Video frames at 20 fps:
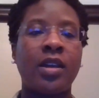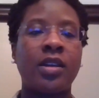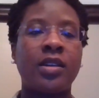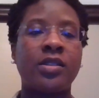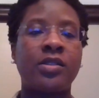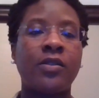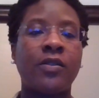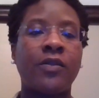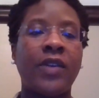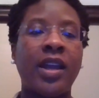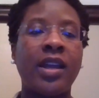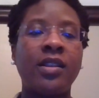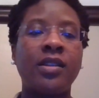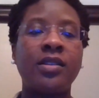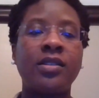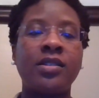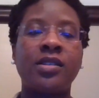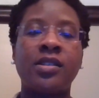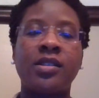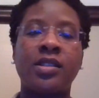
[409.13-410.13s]

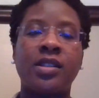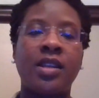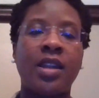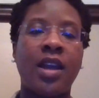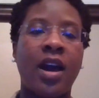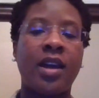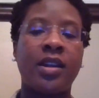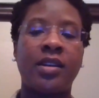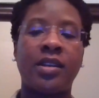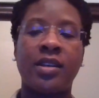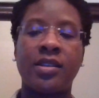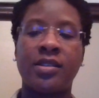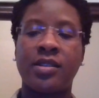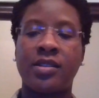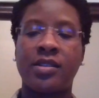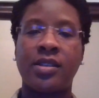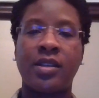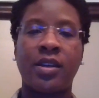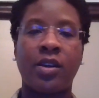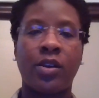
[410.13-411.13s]
Surveillance is not
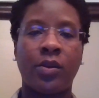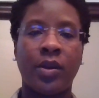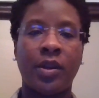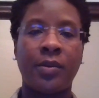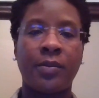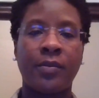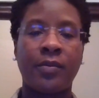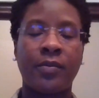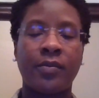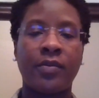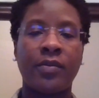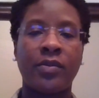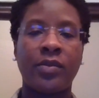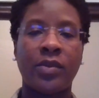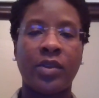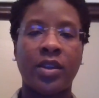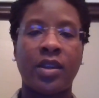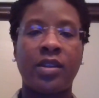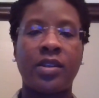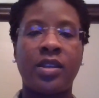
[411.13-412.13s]
necessary.
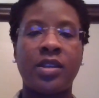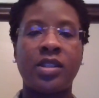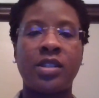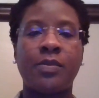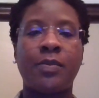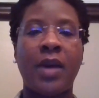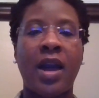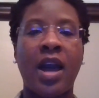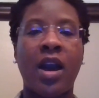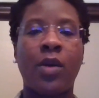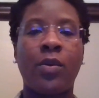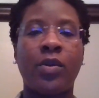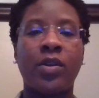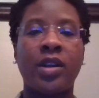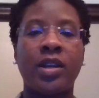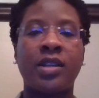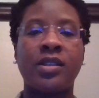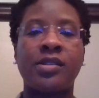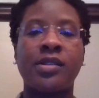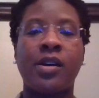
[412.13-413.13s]
This power
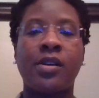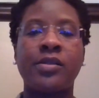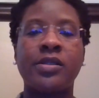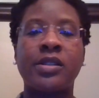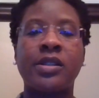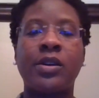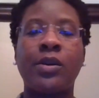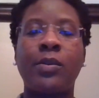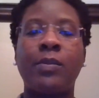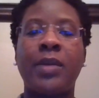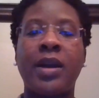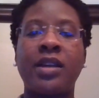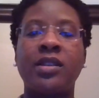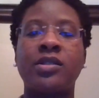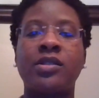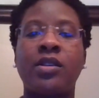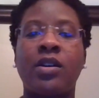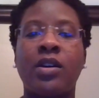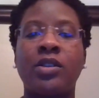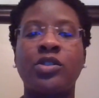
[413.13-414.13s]
is also
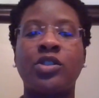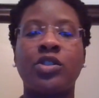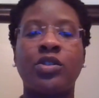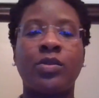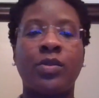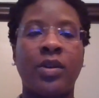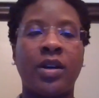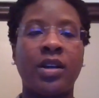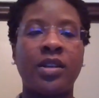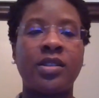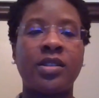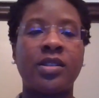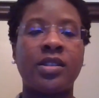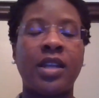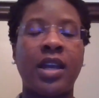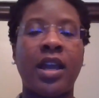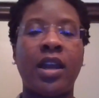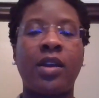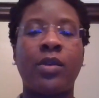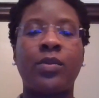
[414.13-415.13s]
based on trust
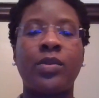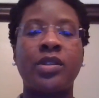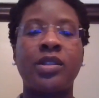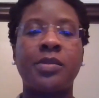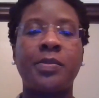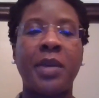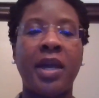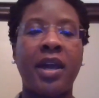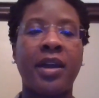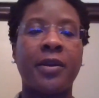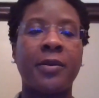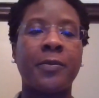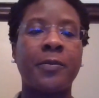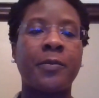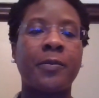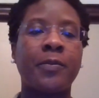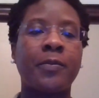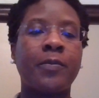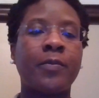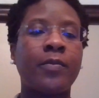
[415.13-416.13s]
and respect.
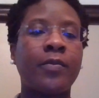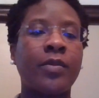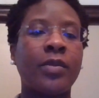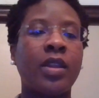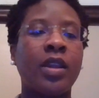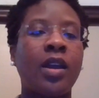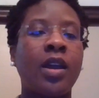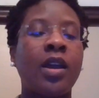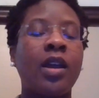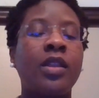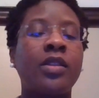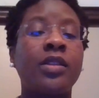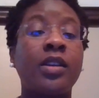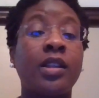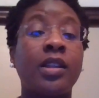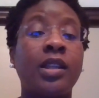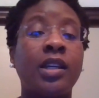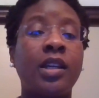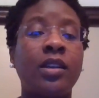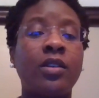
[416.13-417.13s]
The
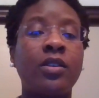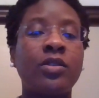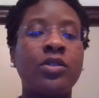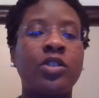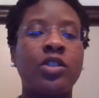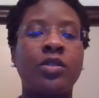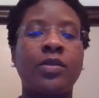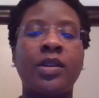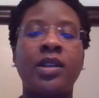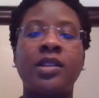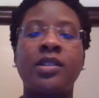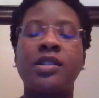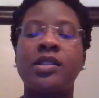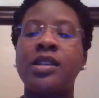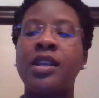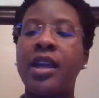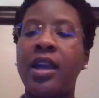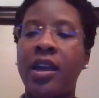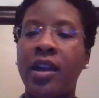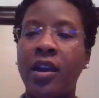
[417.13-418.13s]
leader treats
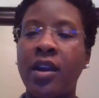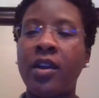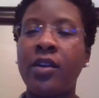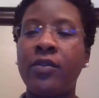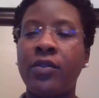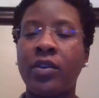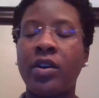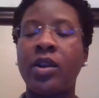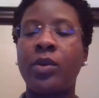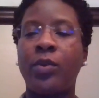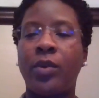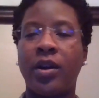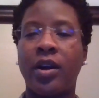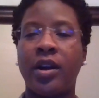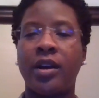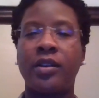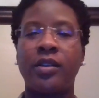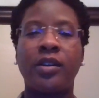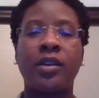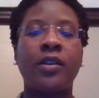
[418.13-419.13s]

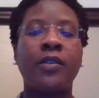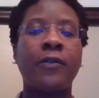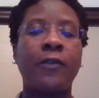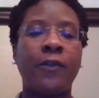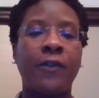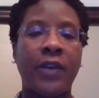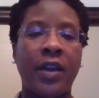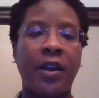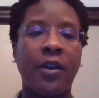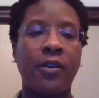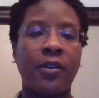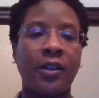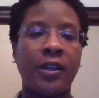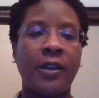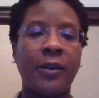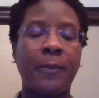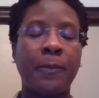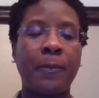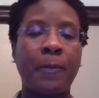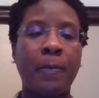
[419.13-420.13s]
everyone fairly.